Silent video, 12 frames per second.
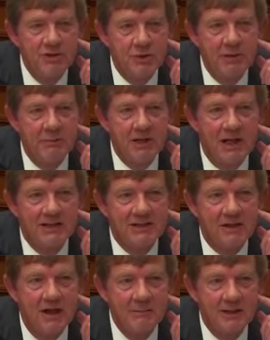would you maybe like to
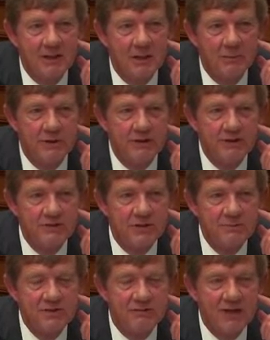comment a little bit in
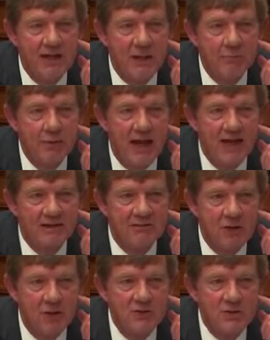terms of the impact
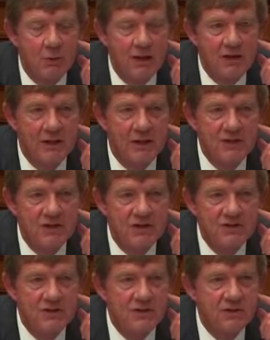of those
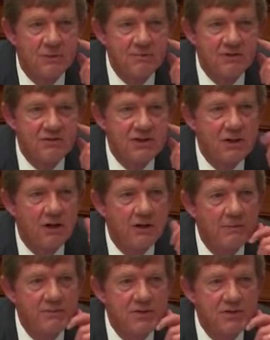regulations in terms of
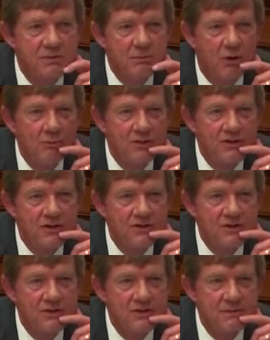startups and small
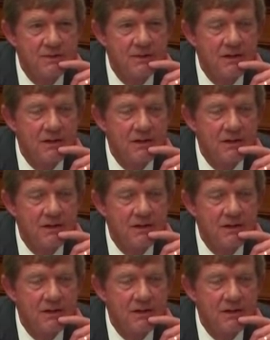businesses?